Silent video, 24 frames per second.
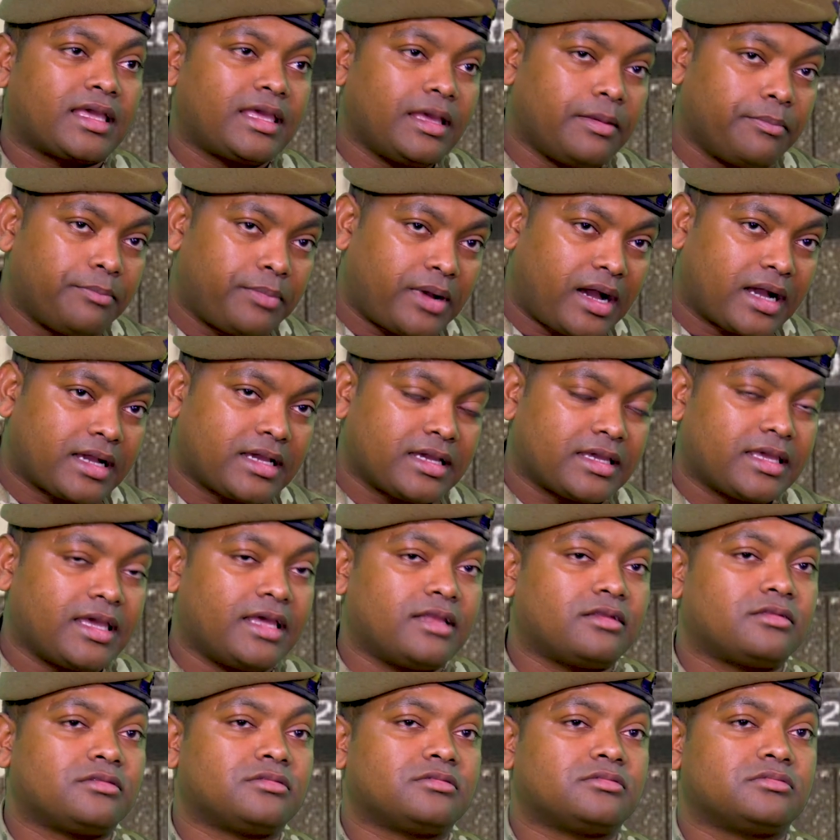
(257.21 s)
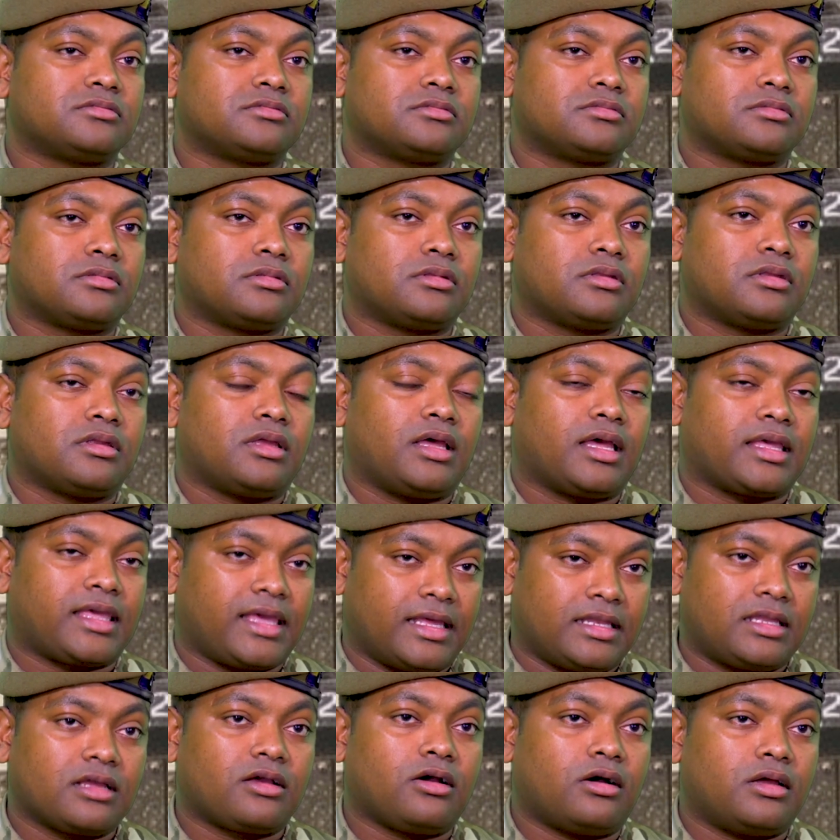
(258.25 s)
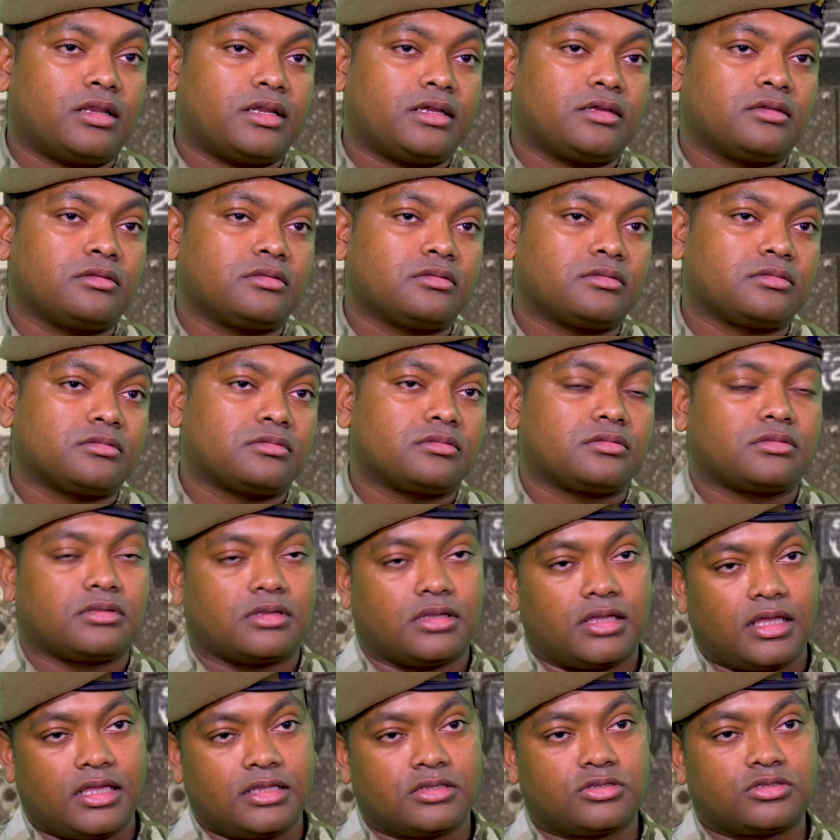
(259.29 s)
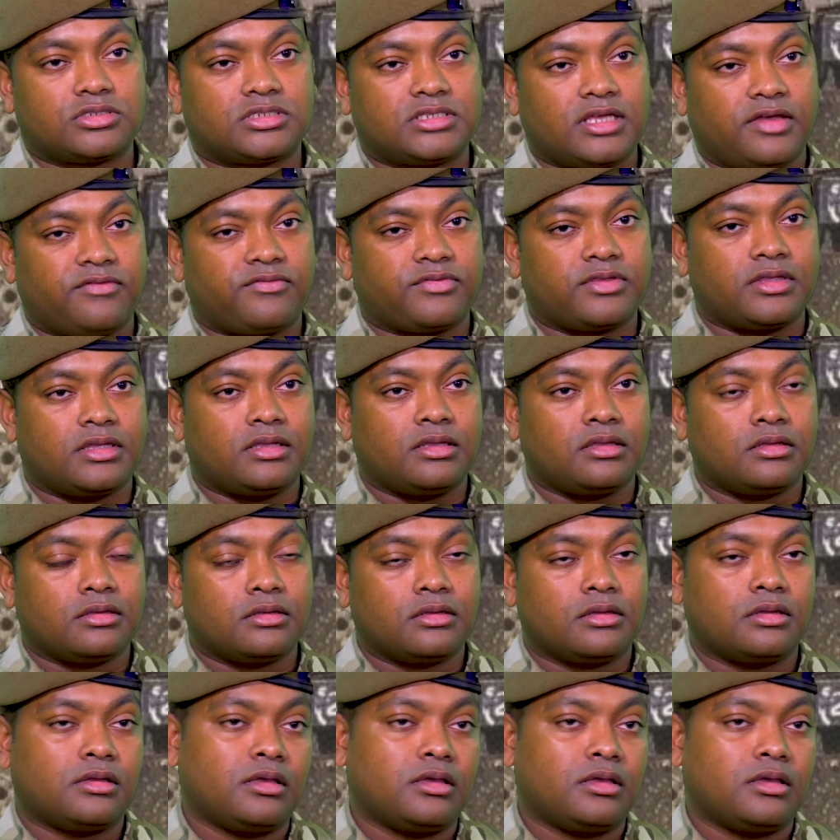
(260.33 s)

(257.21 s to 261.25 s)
I came back again and get the gunner into safety.